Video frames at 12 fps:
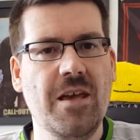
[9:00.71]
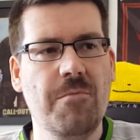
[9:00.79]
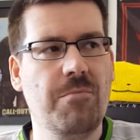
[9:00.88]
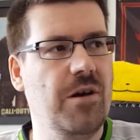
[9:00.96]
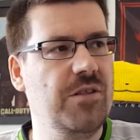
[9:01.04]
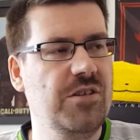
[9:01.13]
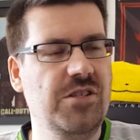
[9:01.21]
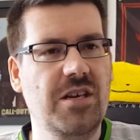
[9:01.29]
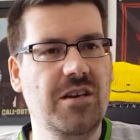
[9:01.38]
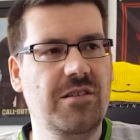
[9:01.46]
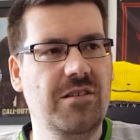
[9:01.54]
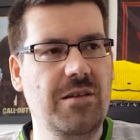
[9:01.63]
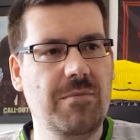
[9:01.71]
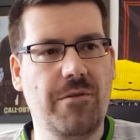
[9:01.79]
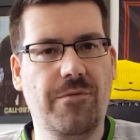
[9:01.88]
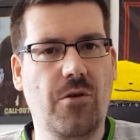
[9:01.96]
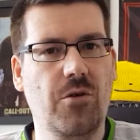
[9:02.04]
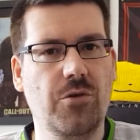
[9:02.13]
but to see a team I've
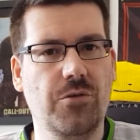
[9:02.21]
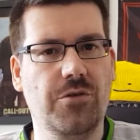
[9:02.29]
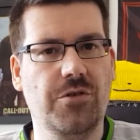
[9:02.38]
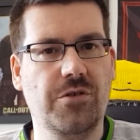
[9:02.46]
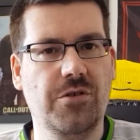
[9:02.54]
followed,